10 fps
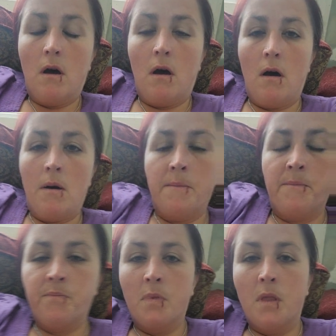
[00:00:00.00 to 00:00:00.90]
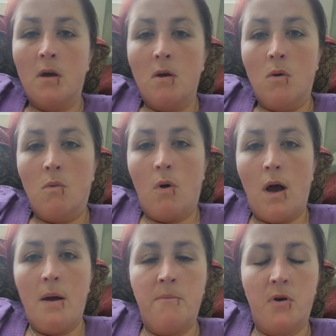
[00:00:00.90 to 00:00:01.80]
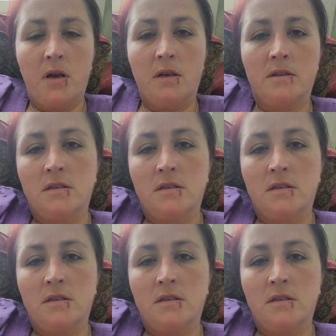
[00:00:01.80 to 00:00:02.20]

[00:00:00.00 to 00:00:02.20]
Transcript: Um, why I'm bringing